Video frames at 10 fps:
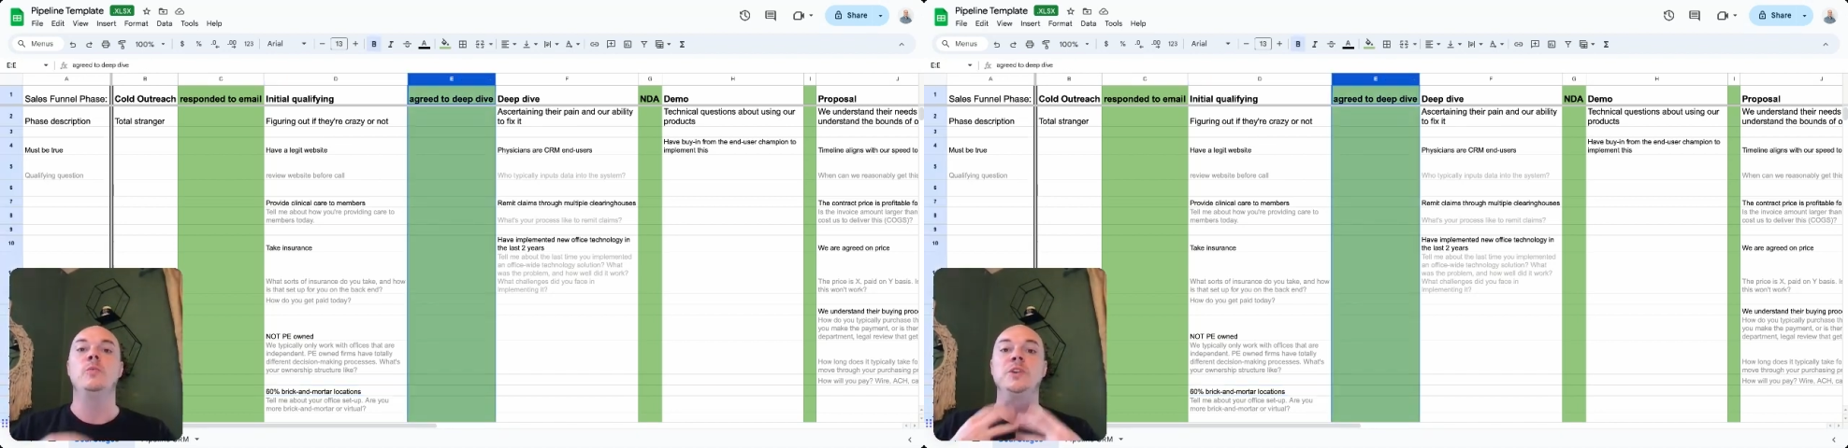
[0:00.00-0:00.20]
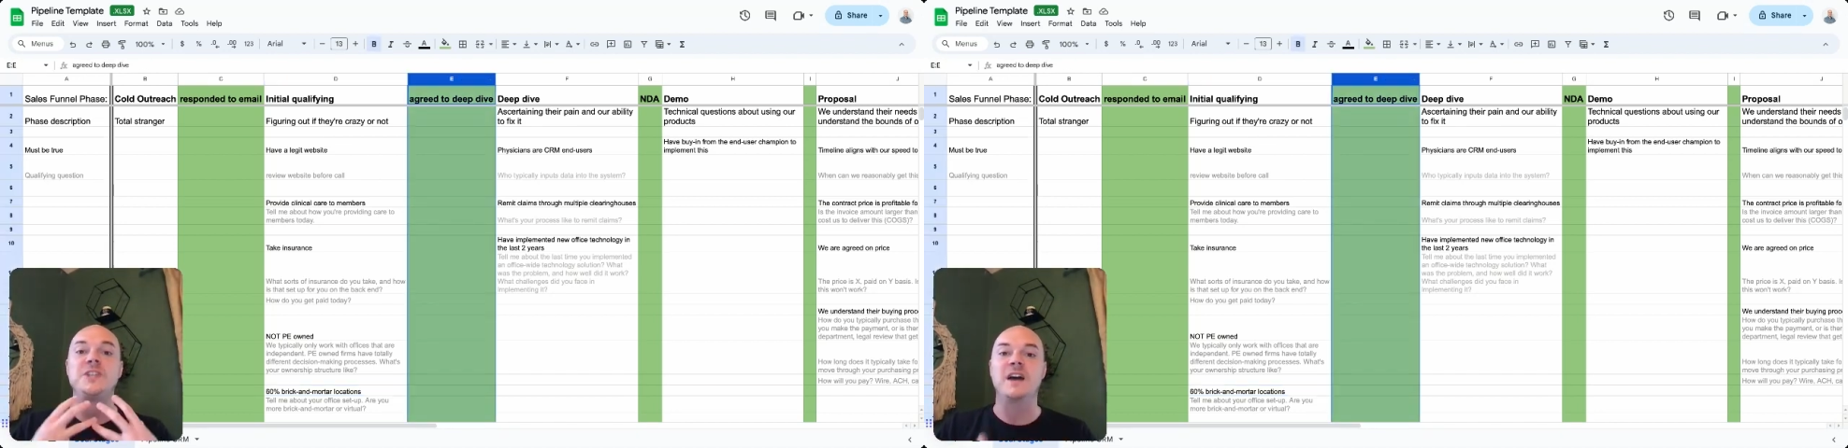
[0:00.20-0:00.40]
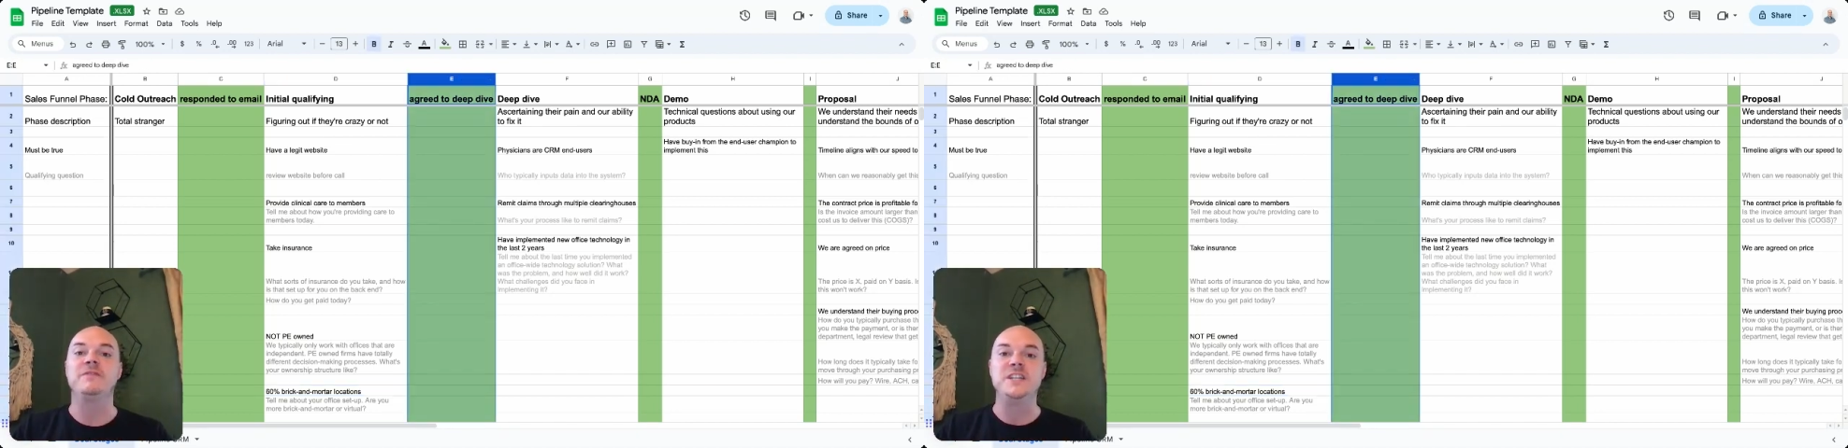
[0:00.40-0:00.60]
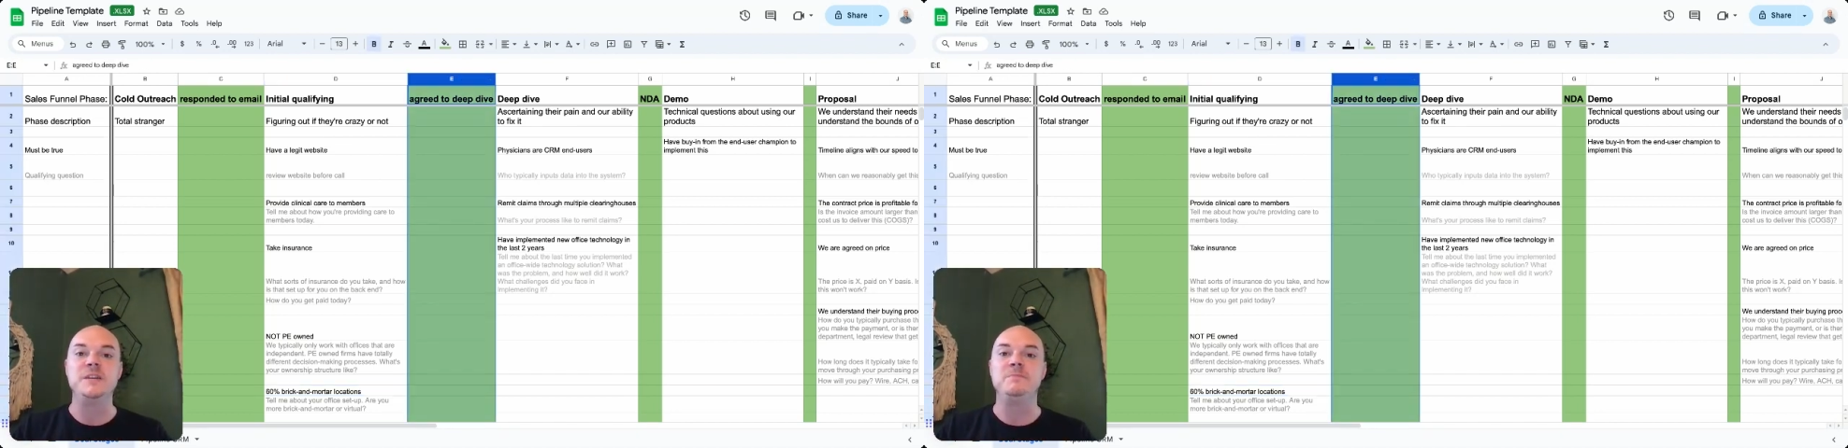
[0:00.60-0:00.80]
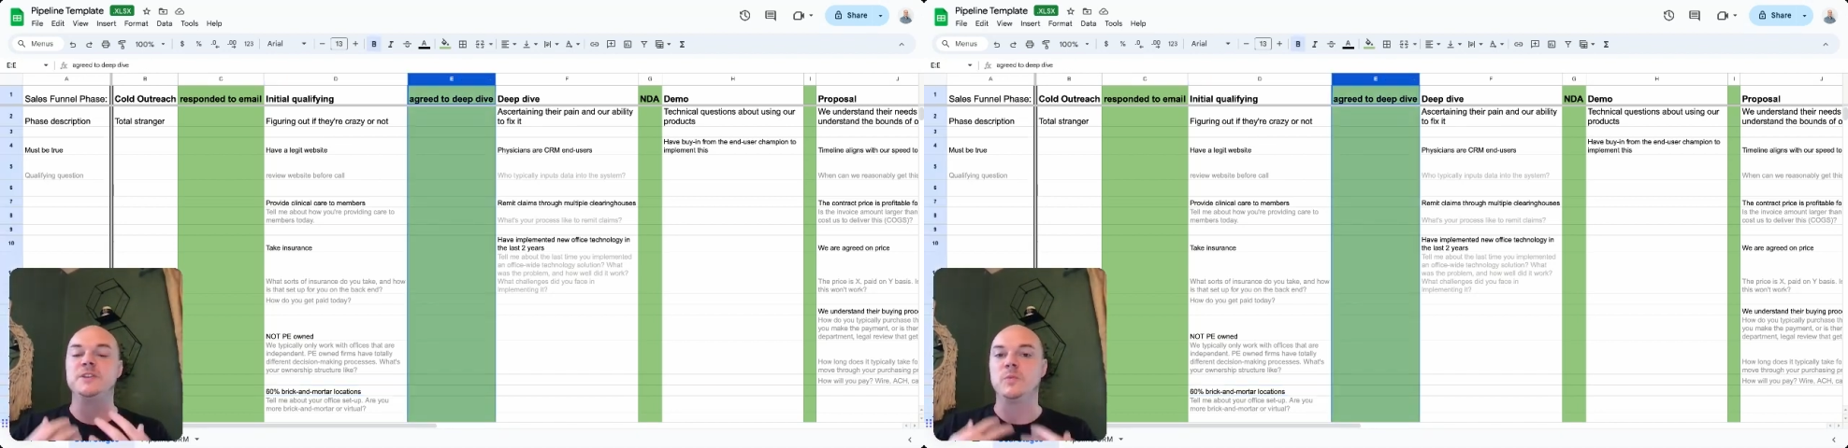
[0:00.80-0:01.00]
We'll dive
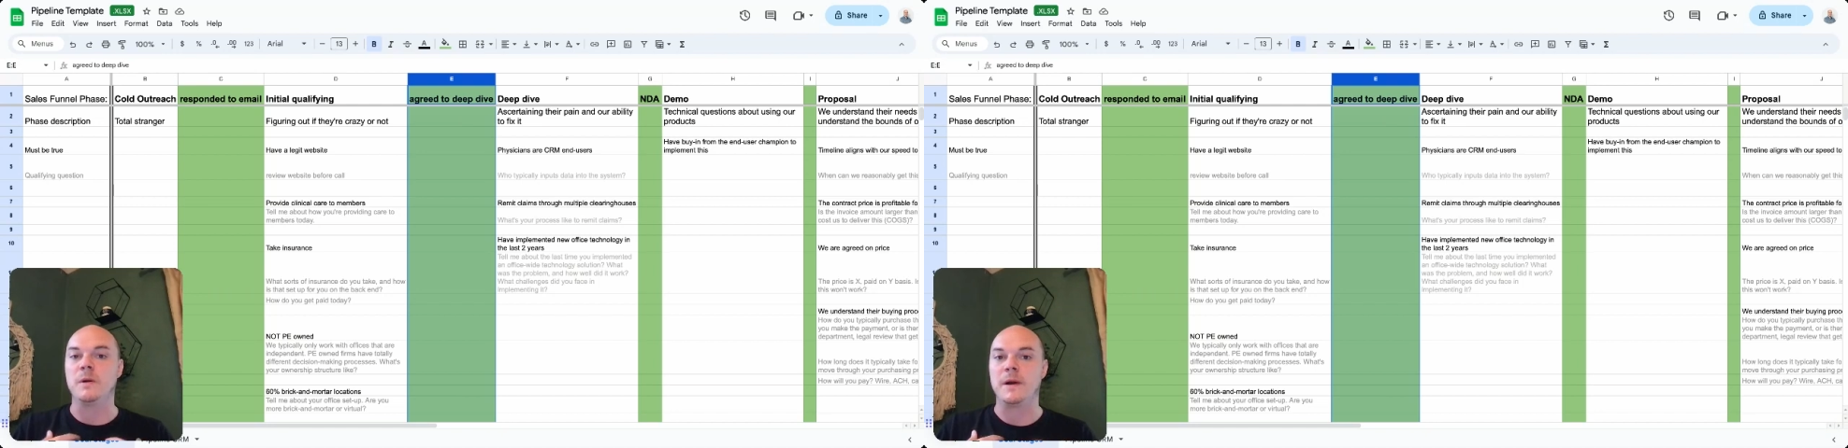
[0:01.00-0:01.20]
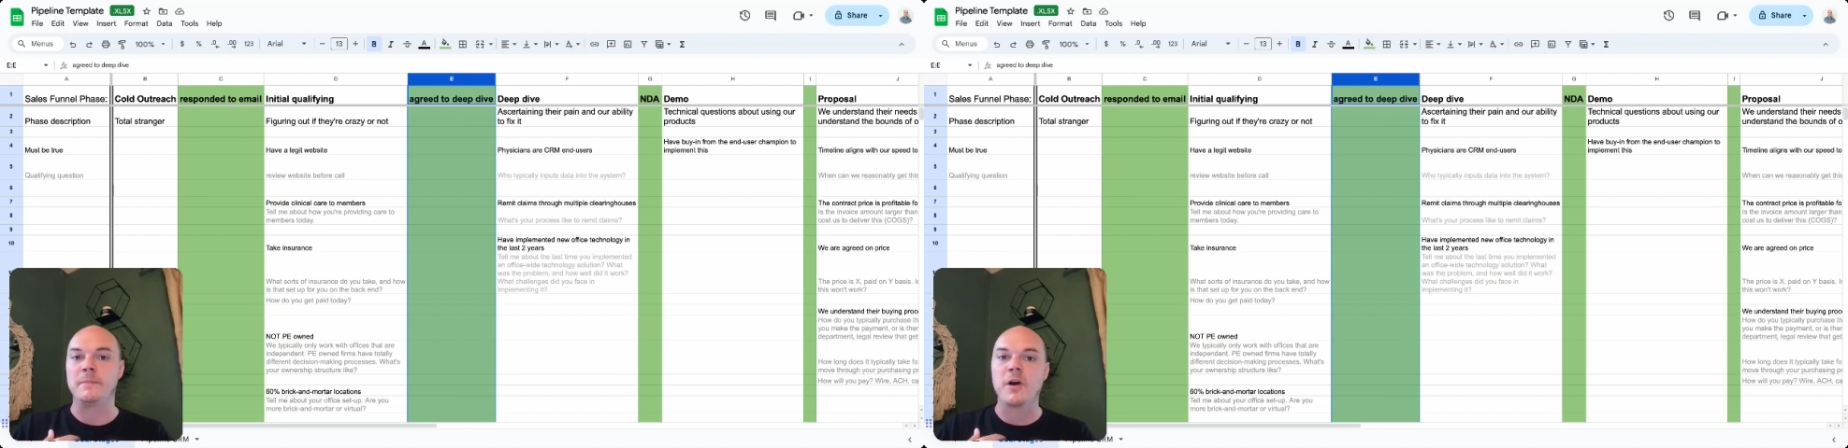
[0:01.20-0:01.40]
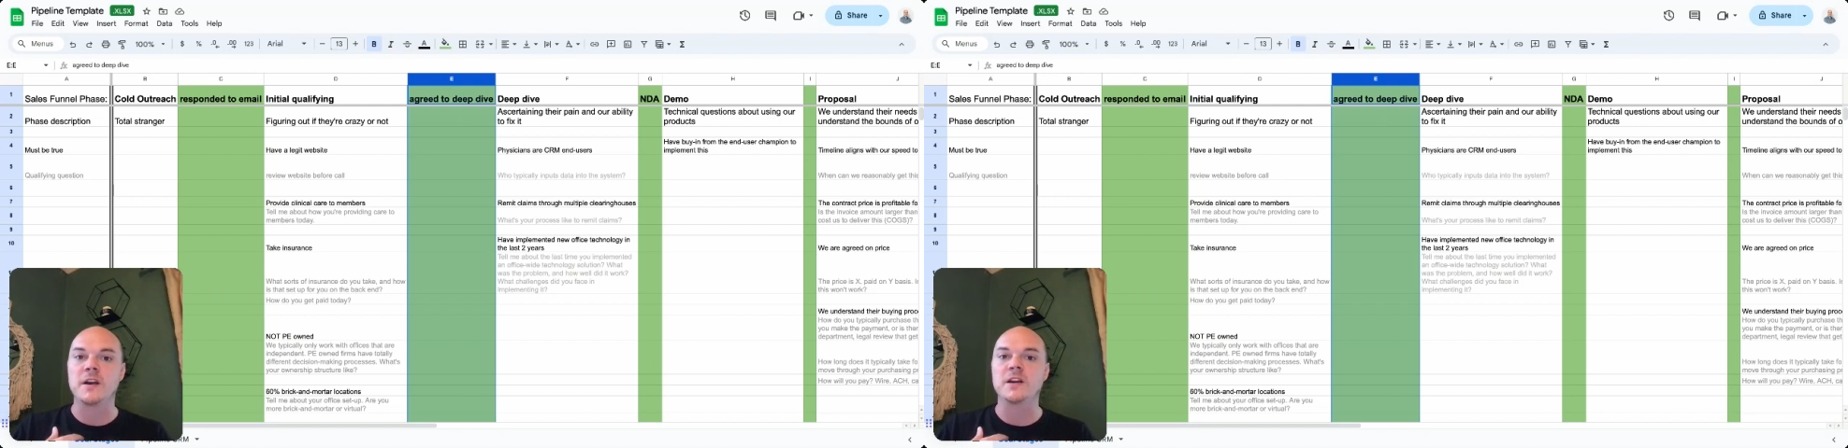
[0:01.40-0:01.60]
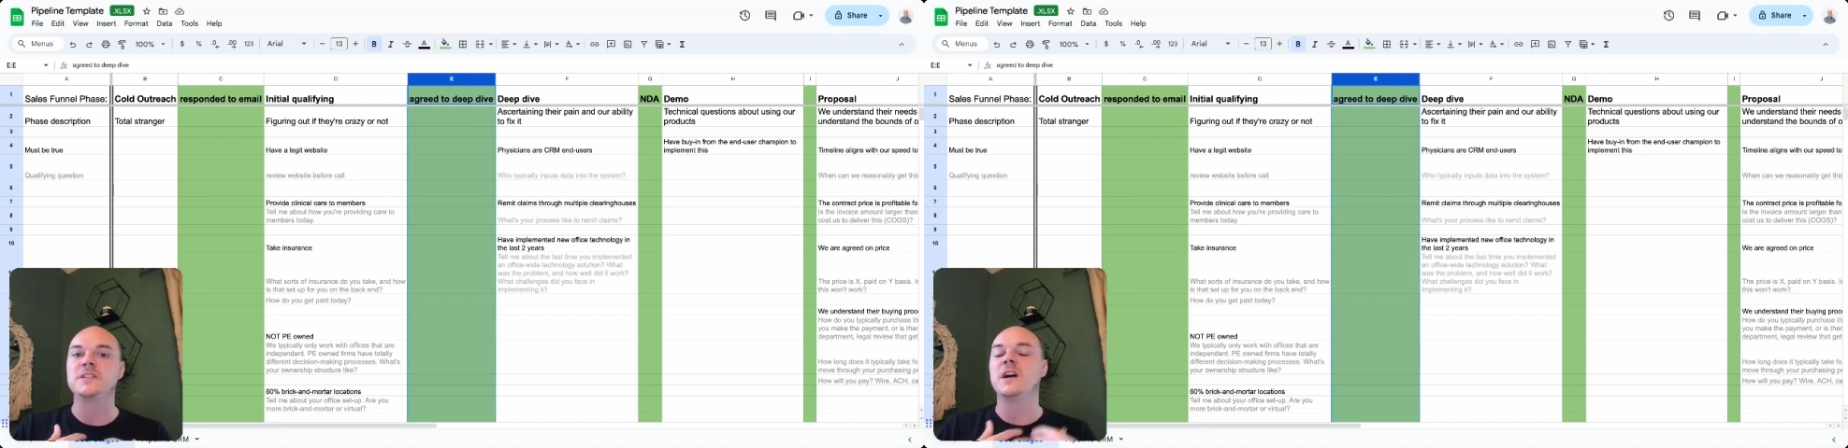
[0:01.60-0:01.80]
deep into what my product